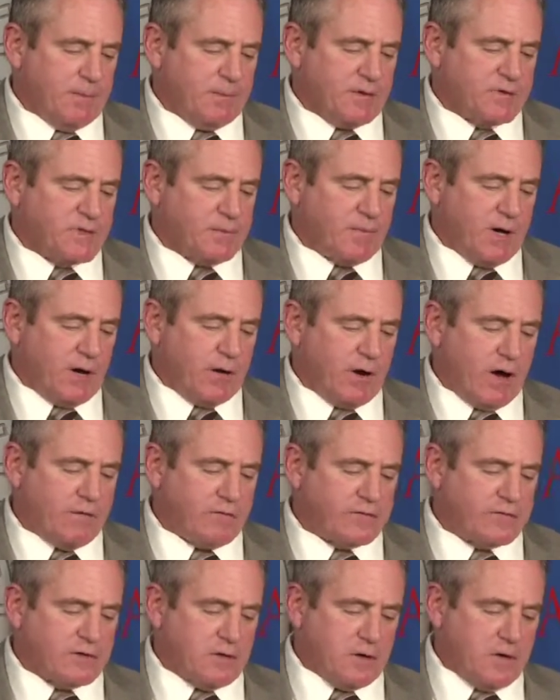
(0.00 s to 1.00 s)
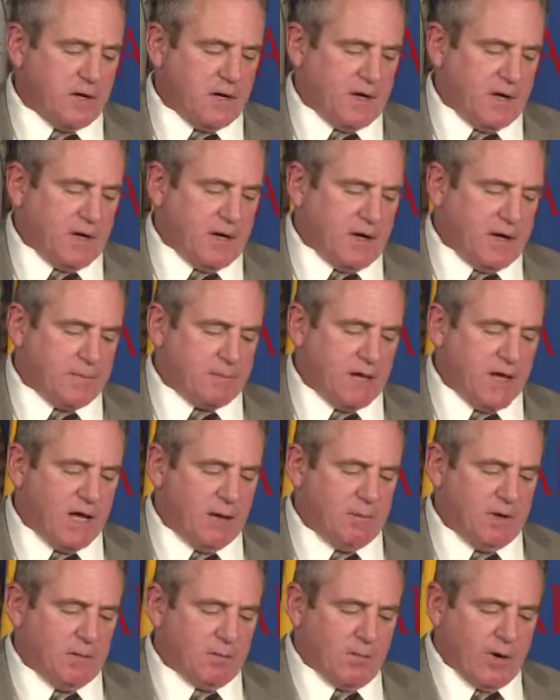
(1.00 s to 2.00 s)
It's about Officer
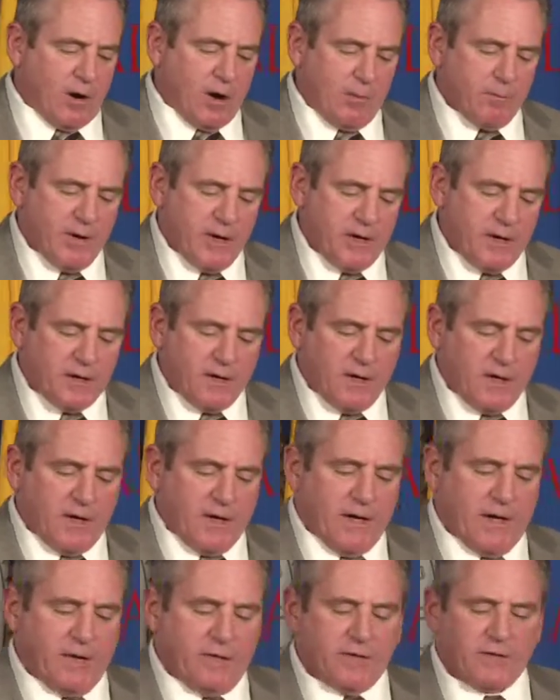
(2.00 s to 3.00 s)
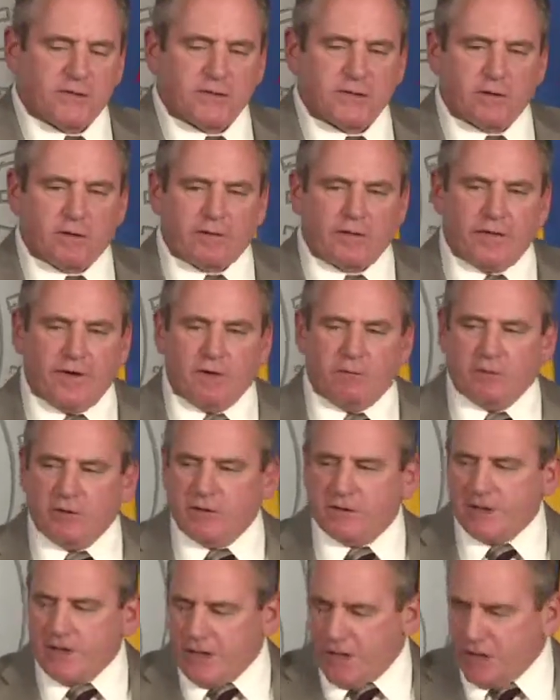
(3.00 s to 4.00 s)
Amy Marmon, and this is her family,
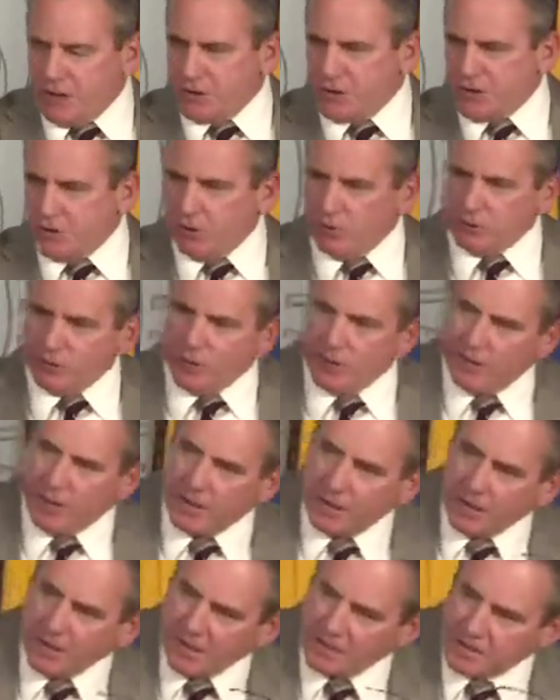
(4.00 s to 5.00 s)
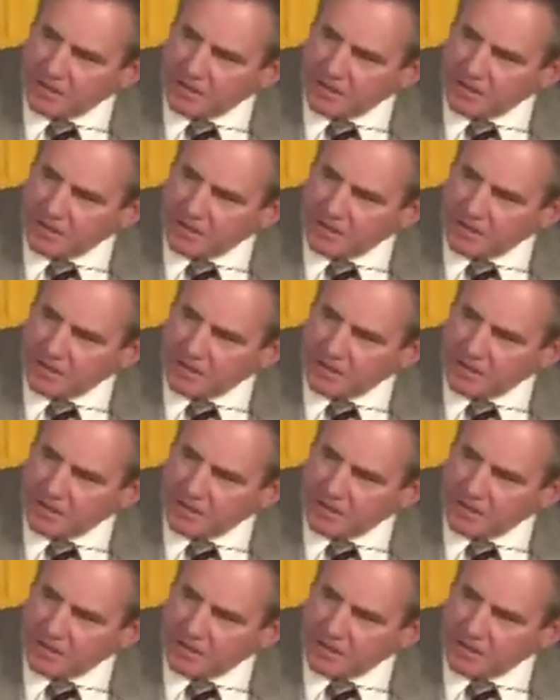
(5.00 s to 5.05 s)
Dane, children, and I